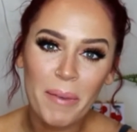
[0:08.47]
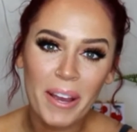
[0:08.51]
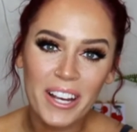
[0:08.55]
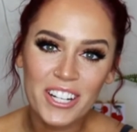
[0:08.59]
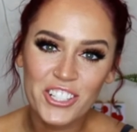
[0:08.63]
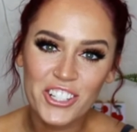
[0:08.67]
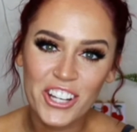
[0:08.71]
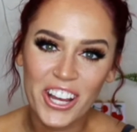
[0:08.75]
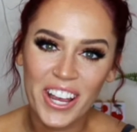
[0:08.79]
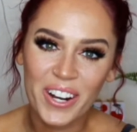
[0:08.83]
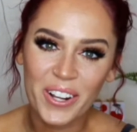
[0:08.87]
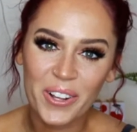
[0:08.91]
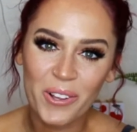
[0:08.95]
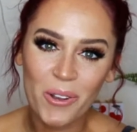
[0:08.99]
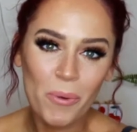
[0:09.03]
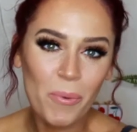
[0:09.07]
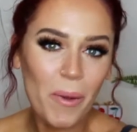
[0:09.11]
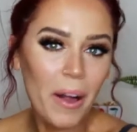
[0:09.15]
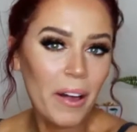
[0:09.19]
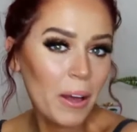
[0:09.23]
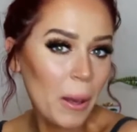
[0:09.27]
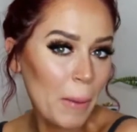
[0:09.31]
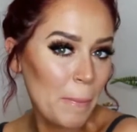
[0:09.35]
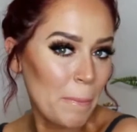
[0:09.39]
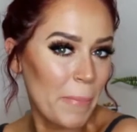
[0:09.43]
to my channel or
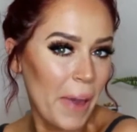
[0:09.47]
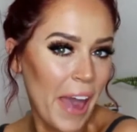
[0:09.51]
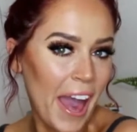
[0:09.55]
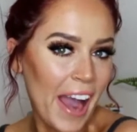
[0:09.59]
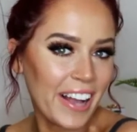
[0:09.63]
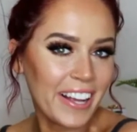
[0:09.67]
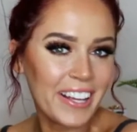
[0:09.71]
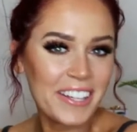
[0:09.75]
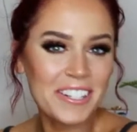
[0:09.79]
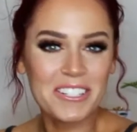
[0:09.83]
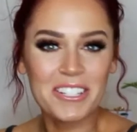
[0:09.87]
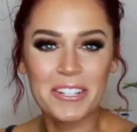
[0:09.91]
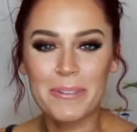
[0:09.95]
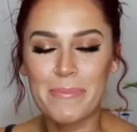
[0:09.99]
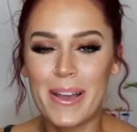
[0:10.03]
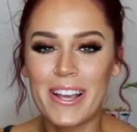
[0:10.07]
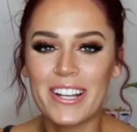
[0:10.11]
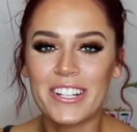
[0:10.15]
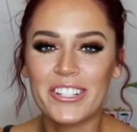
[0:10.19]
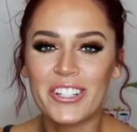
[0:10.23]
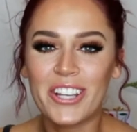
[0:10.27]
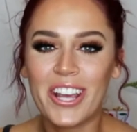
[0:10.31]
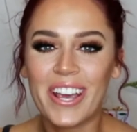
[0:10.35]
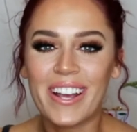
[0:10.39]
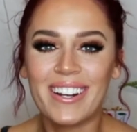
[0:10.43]
welcome back to
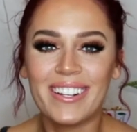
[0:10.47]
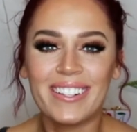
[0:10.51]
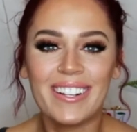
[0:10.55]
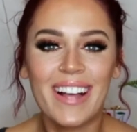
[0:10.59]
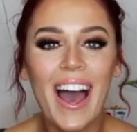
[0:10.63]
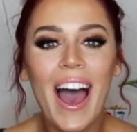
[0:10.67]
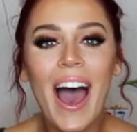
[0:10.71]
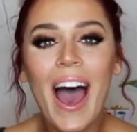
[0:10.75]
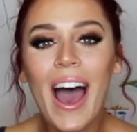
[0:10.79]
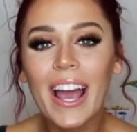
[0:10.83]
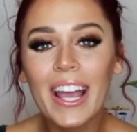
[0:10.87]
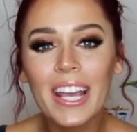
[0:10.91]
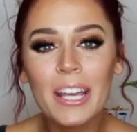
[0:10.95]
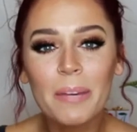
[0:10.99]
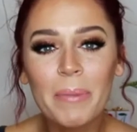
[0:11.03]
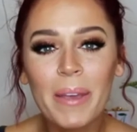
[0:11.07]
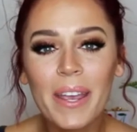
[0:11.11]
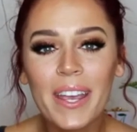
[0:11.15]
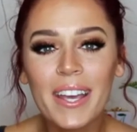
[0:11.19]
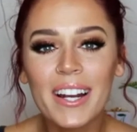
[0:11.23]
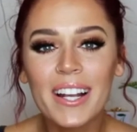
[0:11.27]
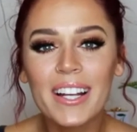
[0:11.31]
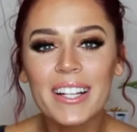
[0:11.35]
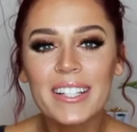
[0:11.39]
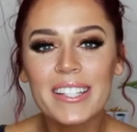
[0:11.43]
my channel. I am
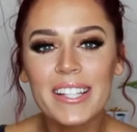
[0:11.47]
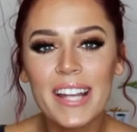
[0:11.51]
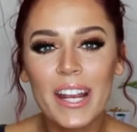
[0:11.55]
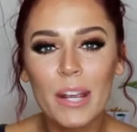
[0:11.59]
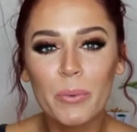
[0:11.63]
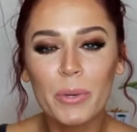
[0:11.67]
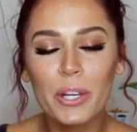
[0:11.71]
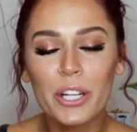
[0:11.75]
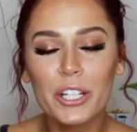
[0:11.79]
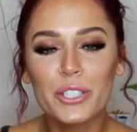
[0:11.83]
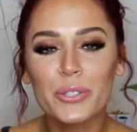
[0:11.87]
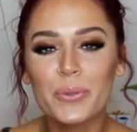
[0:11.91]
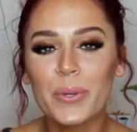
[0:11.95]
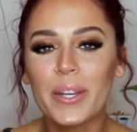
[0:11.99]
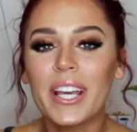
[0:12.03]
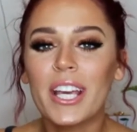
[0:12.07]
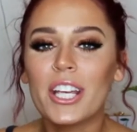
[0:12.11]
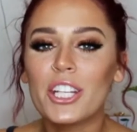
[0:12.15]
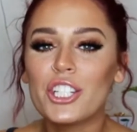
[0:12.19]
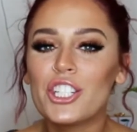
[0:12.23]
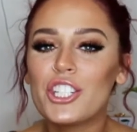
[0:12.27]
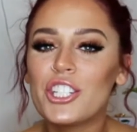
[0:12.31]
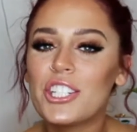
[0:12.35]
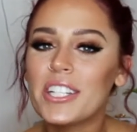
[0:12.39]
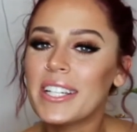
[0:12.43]
Hannah and today we are doing a
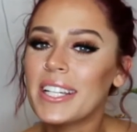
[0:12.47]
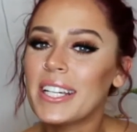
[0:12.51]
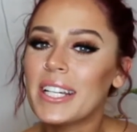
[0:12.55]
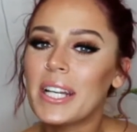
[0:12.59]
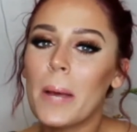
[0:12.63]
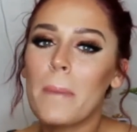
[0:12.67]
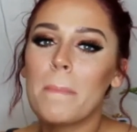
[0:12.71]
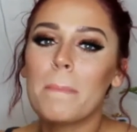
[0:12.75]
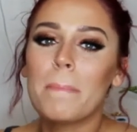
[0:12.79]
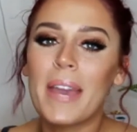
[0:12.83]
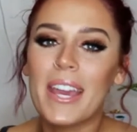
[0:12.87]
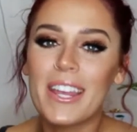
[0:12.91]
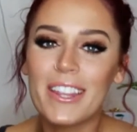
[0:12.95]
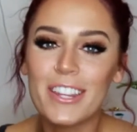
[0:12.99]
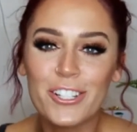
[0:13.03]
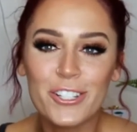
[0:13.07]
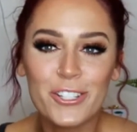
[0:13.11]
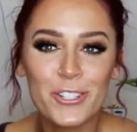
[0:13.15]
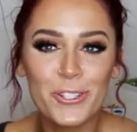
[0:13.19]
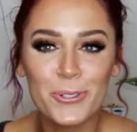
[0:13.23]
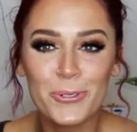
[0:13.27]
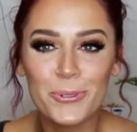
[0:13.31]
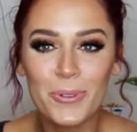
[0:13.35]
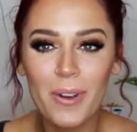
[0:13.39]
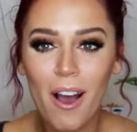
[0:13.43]
Shein bathing
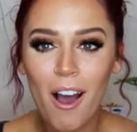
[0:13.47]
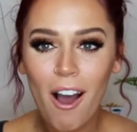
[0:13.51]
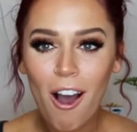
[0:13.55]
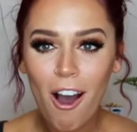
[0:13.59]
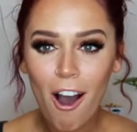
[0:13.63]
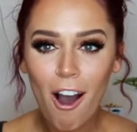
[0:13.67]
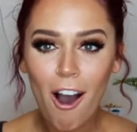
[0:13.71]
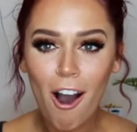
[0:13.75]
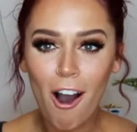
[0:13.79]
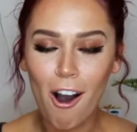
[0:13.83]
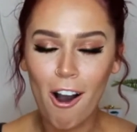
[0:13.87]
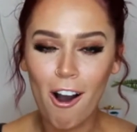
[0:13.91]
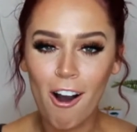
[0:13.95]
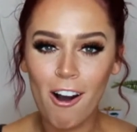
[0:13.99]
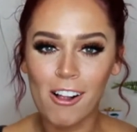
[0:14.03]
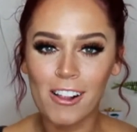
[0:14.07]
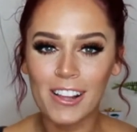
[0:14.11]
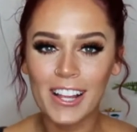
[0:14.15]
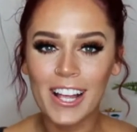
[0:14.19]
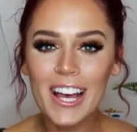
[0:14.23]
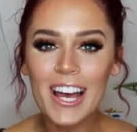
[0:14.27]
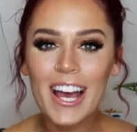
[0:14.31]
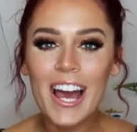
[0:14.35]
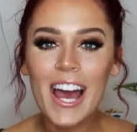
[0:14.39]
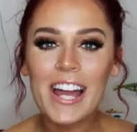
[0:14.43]
suit
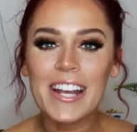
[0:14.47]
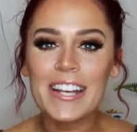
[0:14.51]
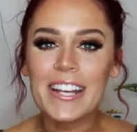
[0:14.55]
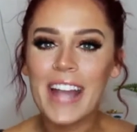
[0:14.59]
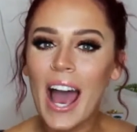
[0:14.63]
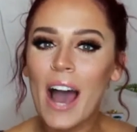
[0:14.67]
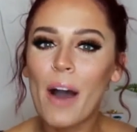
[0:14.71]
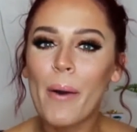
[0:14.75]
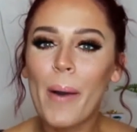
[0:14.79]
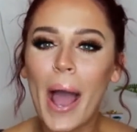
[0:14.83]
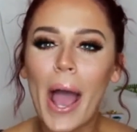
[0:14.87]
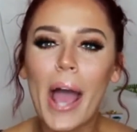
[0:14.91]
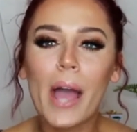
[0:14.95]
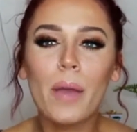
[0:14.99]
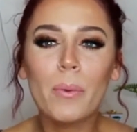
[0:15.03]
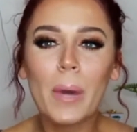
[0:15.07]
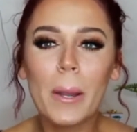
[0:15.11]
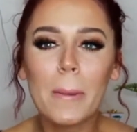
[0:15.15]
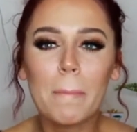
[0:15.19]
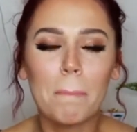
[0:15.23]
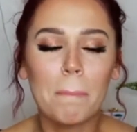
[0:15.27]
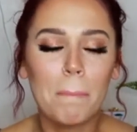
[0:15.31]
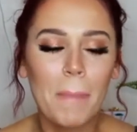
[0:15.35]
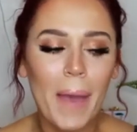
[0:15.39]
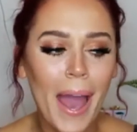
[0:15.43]
haul. Now, I
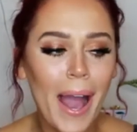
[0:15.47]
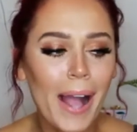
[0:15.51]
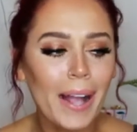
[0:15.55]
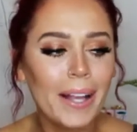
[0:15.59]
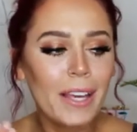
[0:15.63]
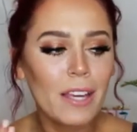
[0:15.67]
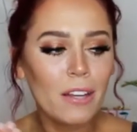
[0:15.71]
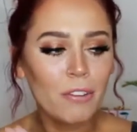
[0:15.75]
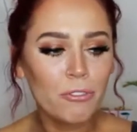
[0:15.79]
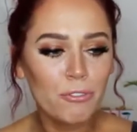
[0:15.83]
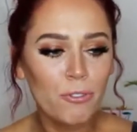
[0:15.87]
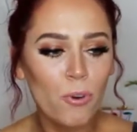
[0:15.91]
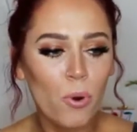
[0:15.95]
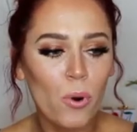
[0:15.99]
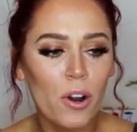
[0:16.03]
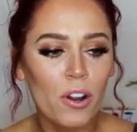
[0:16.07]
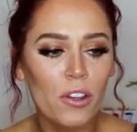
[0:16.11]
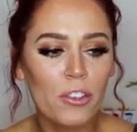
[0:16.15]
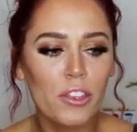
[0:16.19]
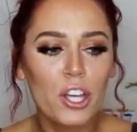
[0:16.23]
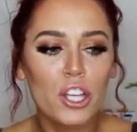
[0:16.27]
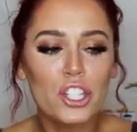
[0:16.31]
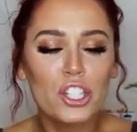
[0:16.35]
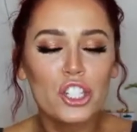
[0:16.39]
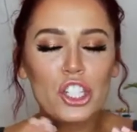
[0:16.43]
went back and
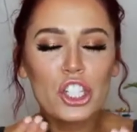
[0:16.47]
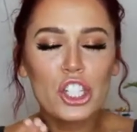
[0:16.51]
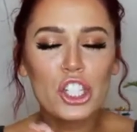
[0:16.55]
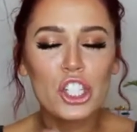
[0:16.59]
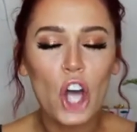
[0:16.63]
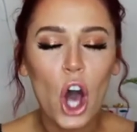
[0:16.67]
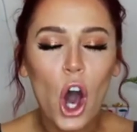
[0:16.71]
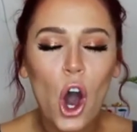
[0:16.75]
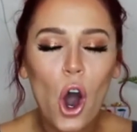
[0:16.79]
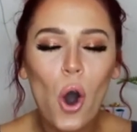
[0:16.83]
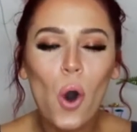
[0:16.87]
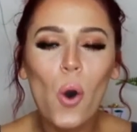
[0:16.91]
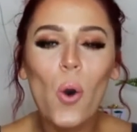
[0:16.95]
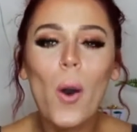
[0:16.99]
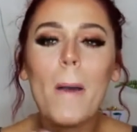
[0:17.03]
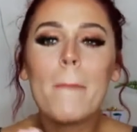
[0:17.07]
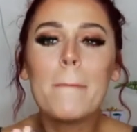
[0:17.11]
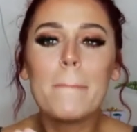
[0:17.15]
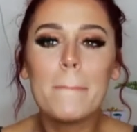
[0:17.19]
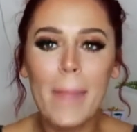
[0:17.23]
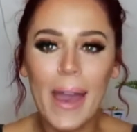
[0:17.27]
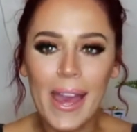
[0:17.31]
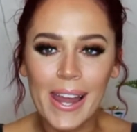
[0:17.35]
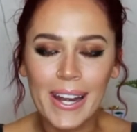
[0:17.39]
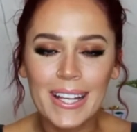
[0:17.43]
forth so
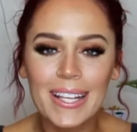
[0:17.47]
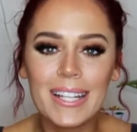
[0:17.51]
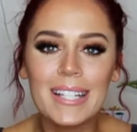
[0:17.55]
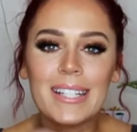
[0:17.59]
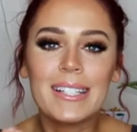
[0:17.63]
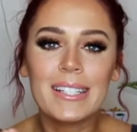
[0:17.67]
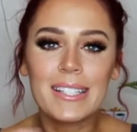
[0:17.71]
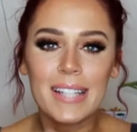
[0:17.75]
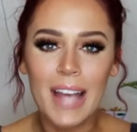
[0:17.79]
many